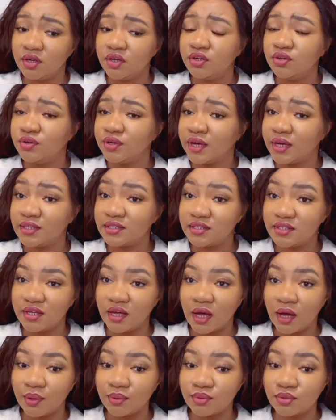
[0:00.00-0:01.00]
you can see
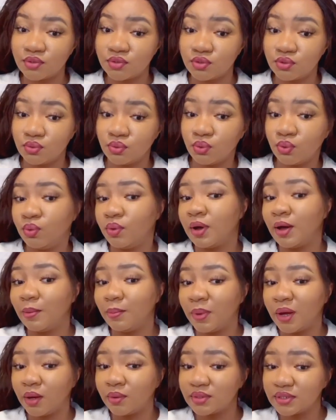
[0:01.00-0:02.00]
how to go
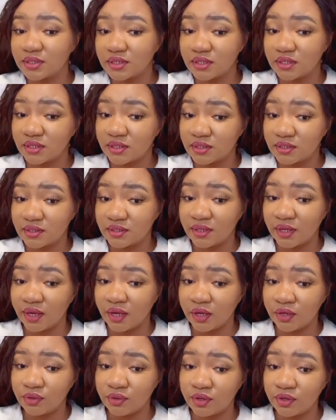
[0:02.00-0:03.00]
about it
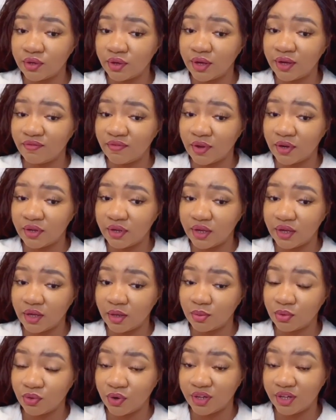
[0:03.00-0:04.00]
there. You
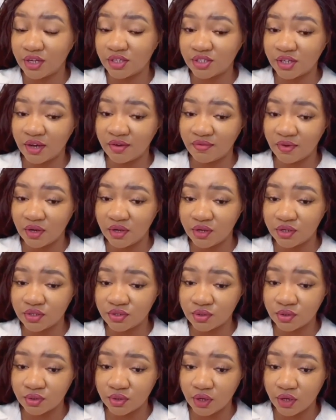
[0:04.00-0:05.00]
can credential
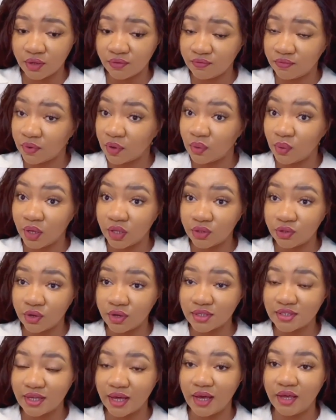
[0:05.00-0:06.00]

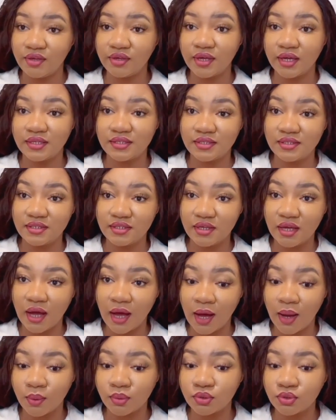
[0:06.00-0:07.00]
evaluators, and you can see
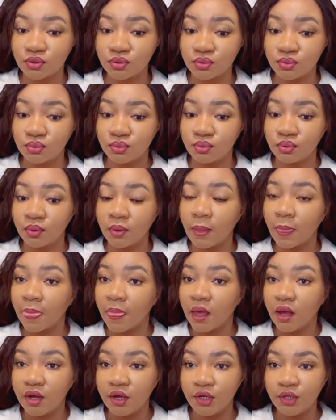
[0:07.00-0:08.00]
how to
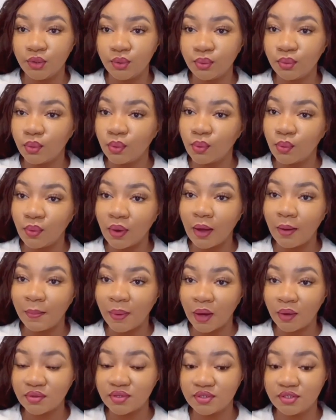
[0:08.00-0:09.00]
go
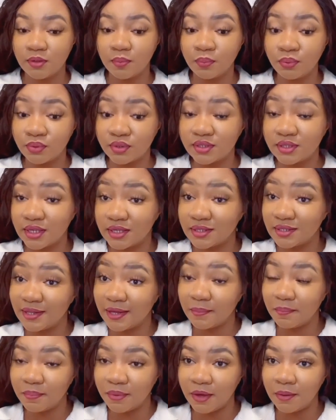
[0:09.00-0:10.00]
about the process,
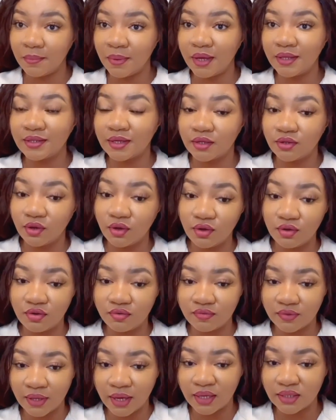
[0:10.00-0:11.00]
the payment and all
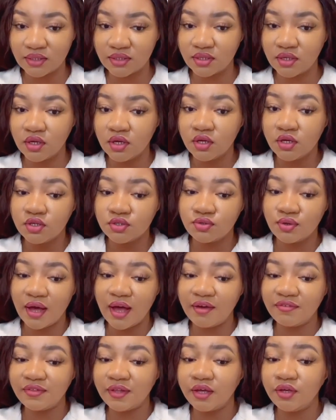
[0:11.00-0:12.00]
of that. So
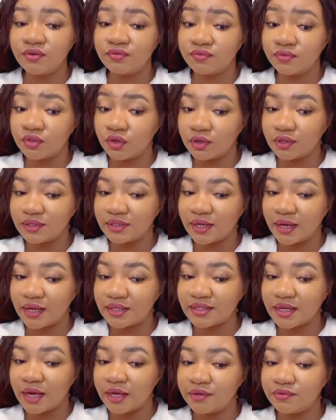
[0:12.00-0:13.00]
after you've done
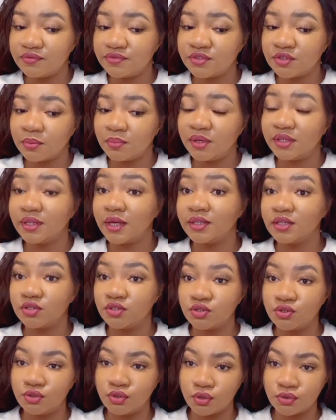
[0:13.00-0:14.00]
that and you've submitted it
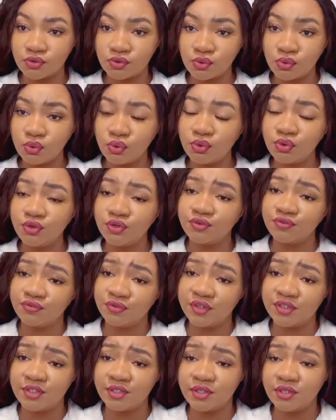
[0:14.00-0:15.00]
to your school, you've
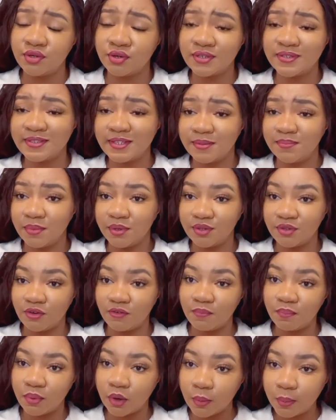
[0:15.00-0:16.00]
written your statement
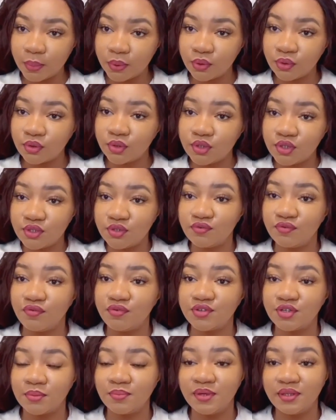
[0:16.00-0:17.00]
of purpose,
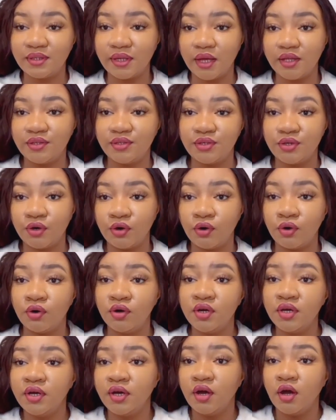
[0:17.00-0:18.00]
you've submitted
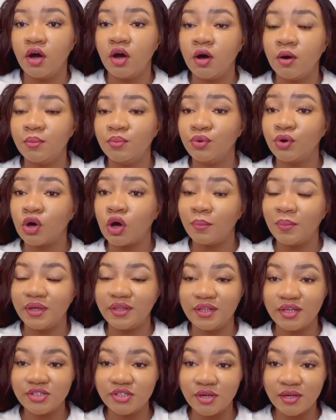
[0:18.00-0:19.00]
your
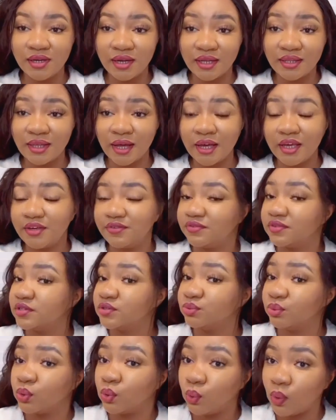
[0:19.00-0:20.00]
recommendation letter if
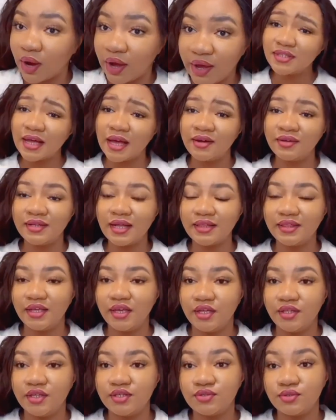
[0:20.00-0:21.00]
it's required. Another
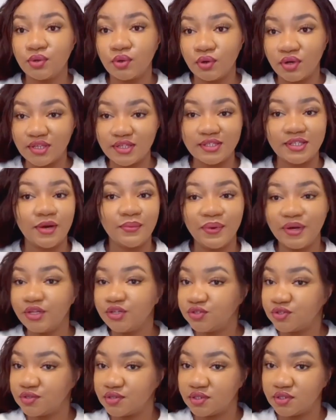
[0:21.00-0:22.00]
thing you need to consider
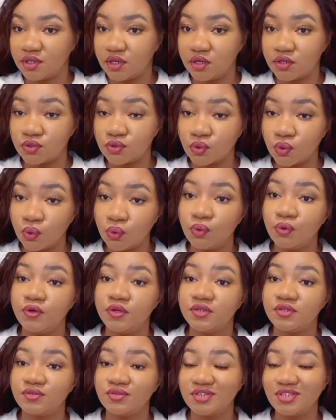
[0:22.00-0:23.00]
when choosing a school
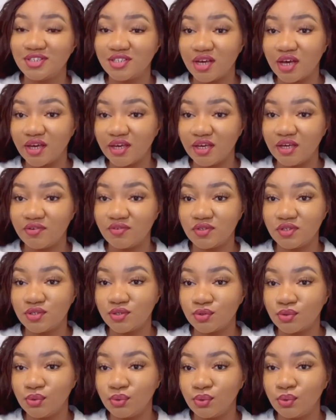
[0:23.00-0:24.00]
is to check if
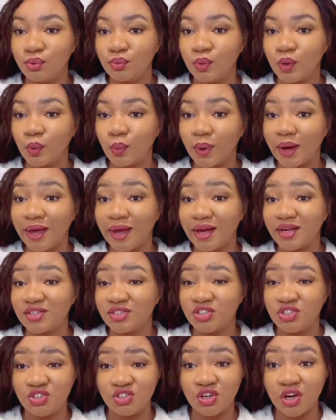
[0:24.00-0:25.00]
this school
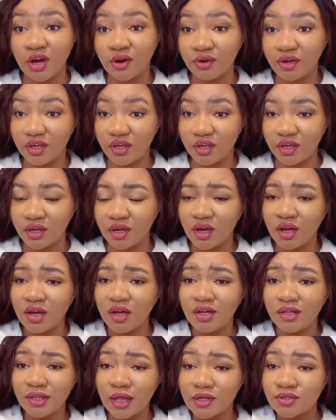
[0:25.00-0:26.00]
requires GRE.
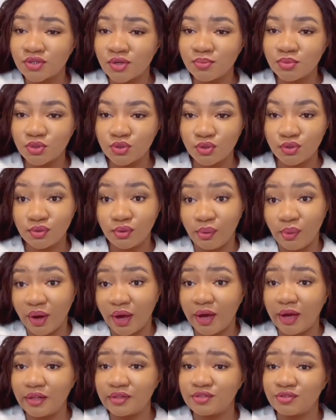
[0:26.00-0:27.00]
Now, some schools
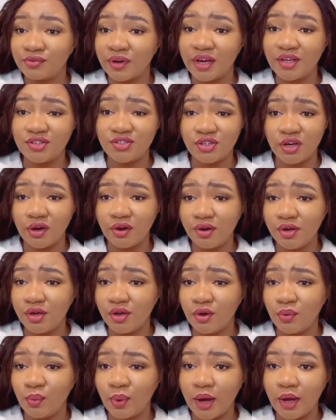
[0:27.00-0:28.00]
require it to write
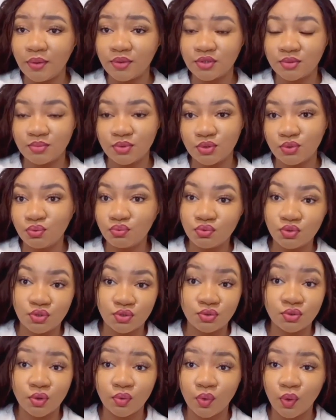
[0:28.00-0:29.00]
GRE, while some
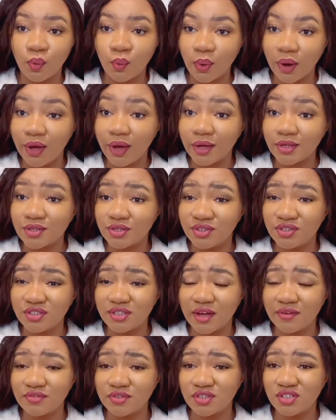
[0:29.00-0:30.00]
schools do not require. So you
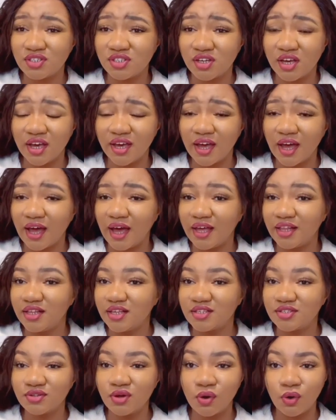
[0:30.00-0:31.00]
just have to check, and
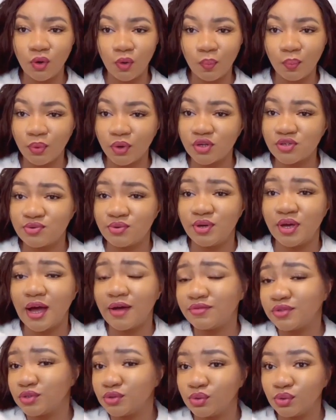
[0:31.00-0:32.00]
it's not compulsory you
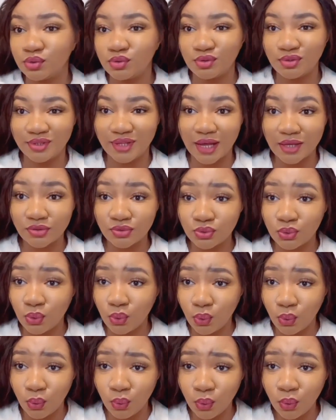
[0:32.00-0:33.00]
have to go to that
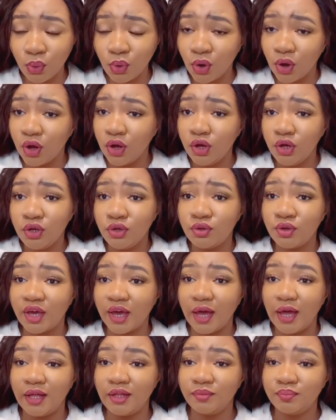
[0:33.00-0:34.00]
school. You
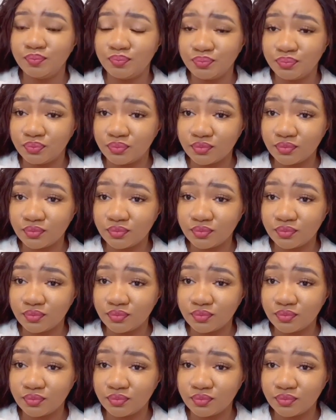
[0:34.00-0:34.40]
can